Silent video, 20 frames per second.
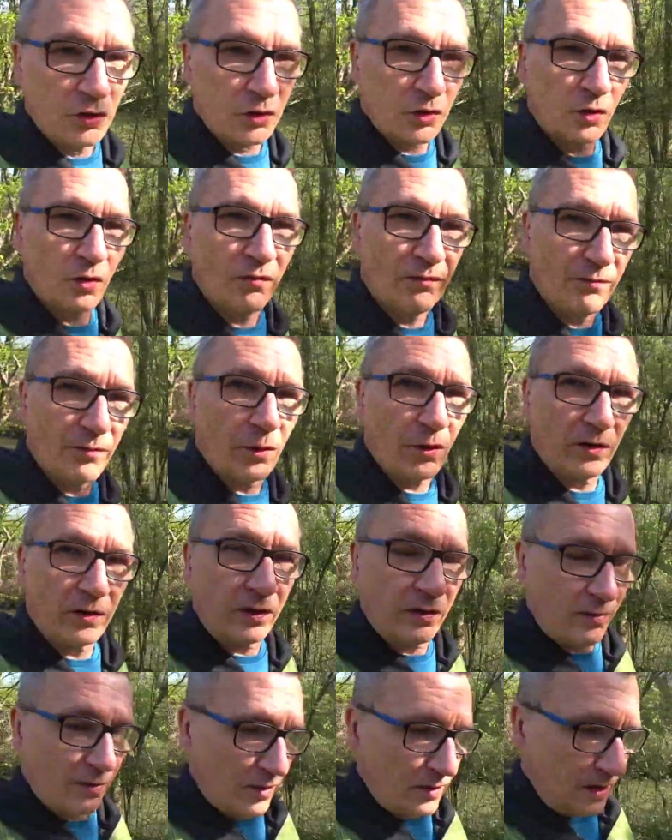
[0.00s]
to
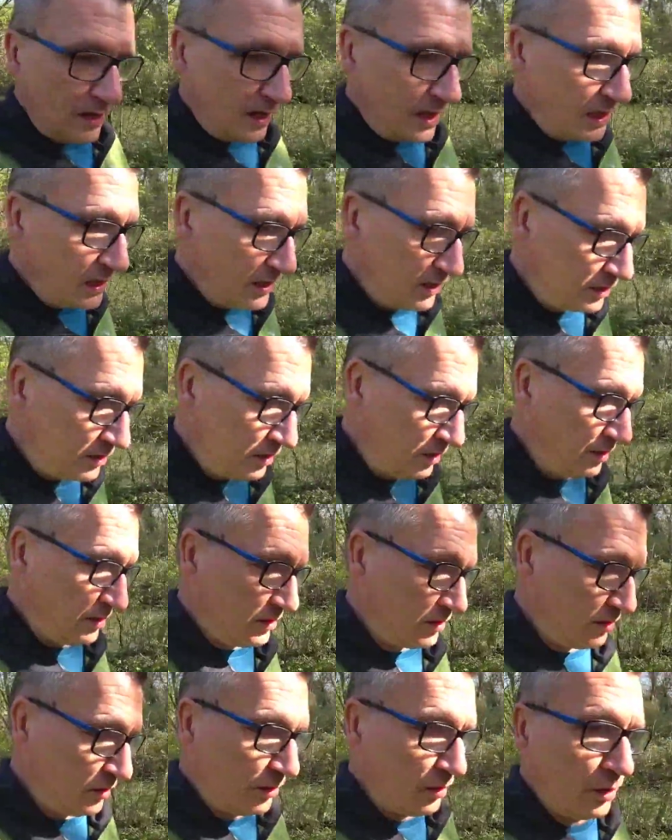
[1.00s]
avoid the need
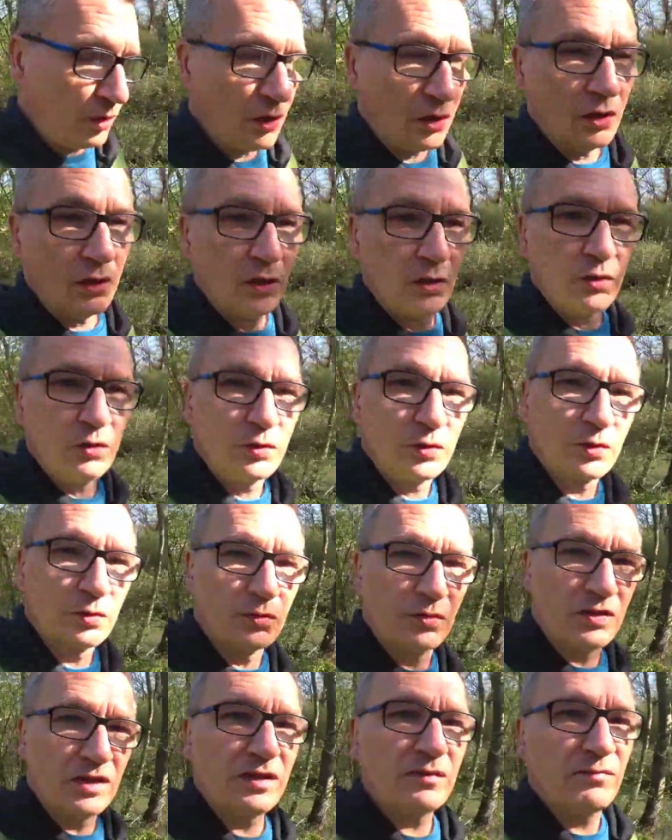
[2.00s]
to
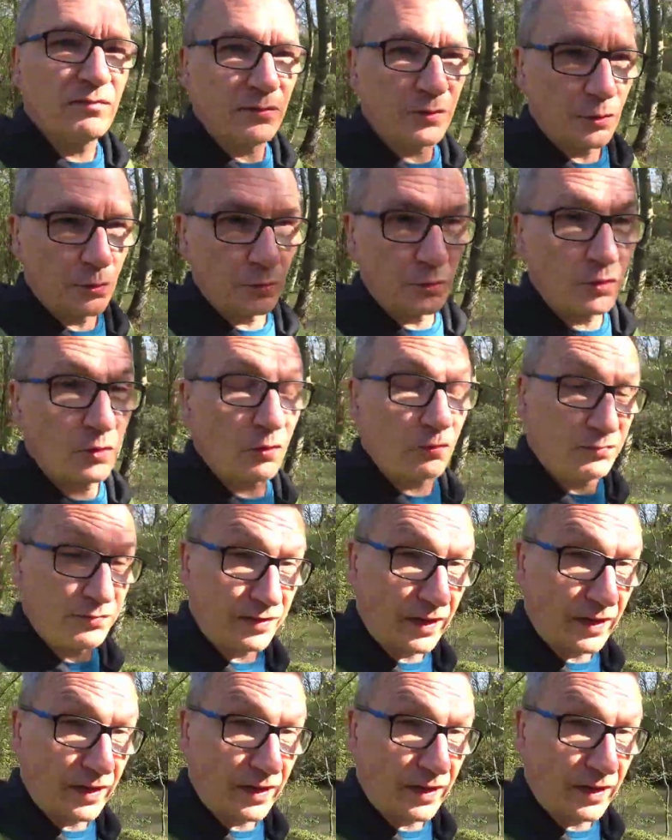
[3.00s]
review your